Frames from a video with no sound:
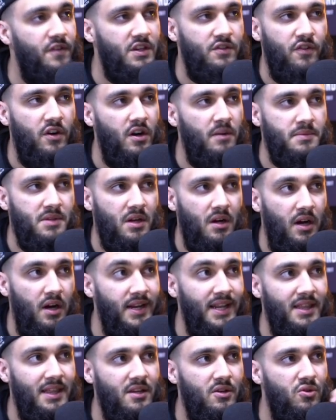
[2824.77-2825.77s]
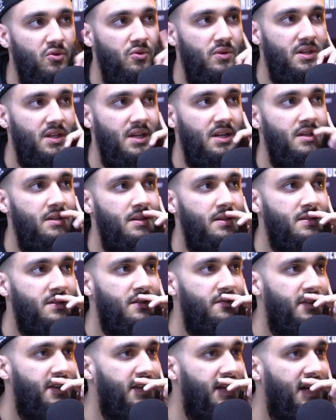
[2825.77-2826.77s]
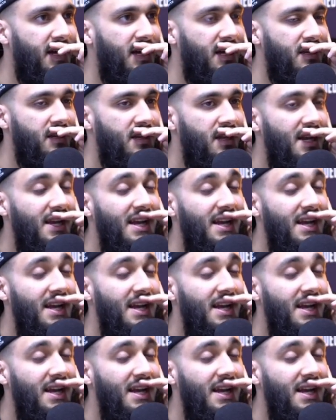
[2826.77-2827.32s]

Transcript: fish farms are unethical and stuff like that. And